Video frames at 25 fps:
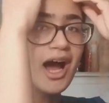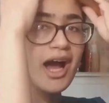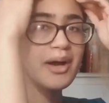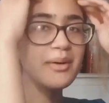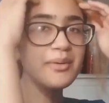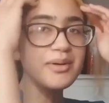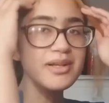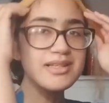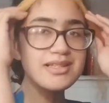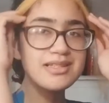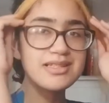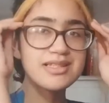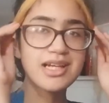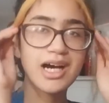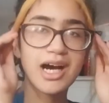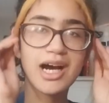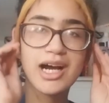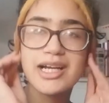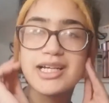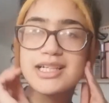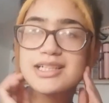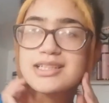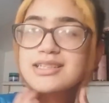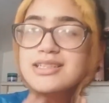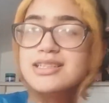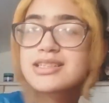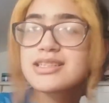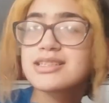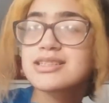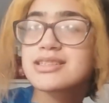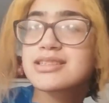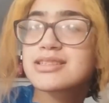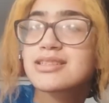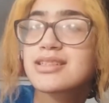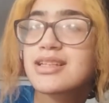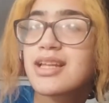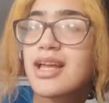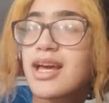was dyeing
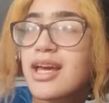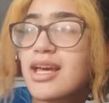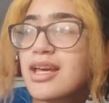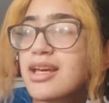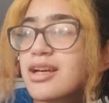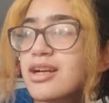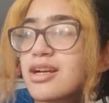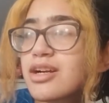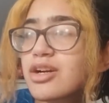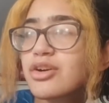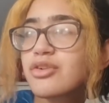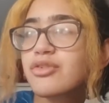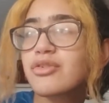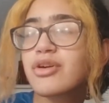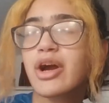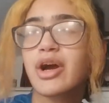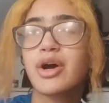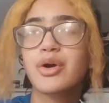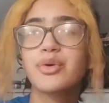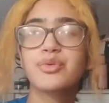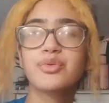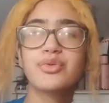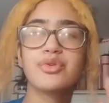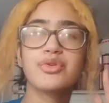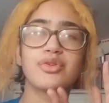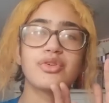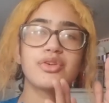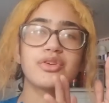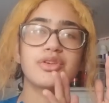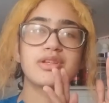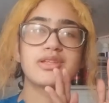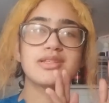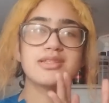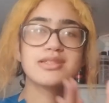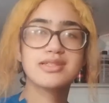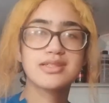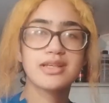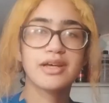this like around
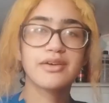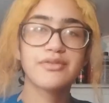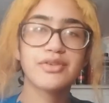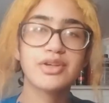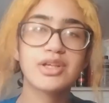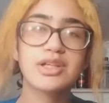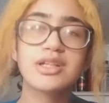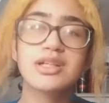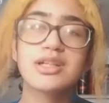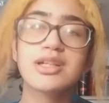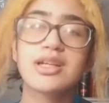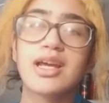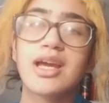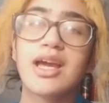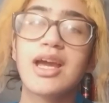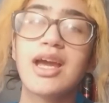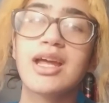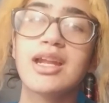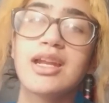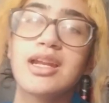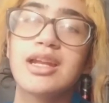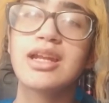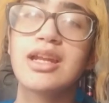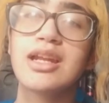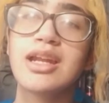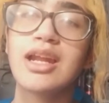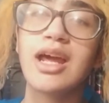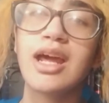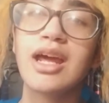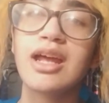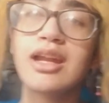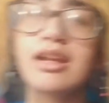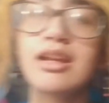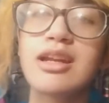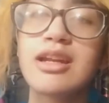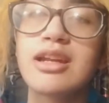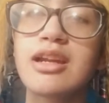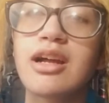7 and it
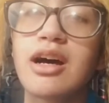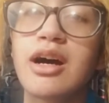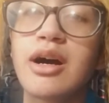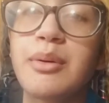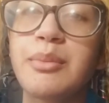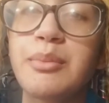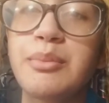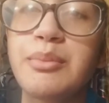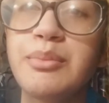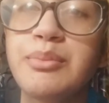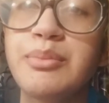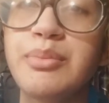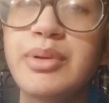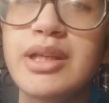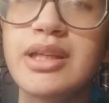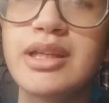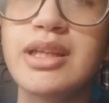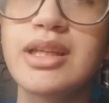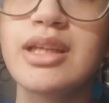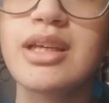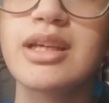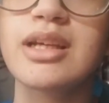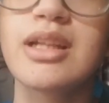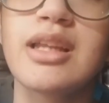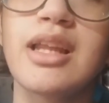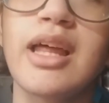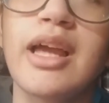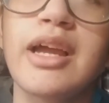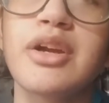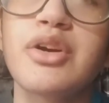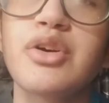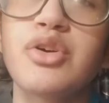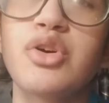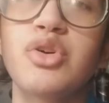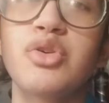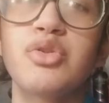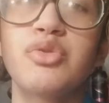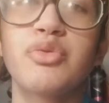ended up being like
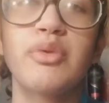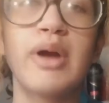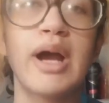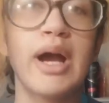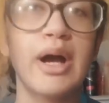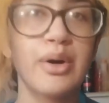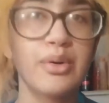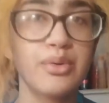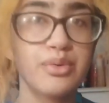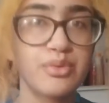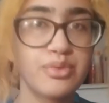around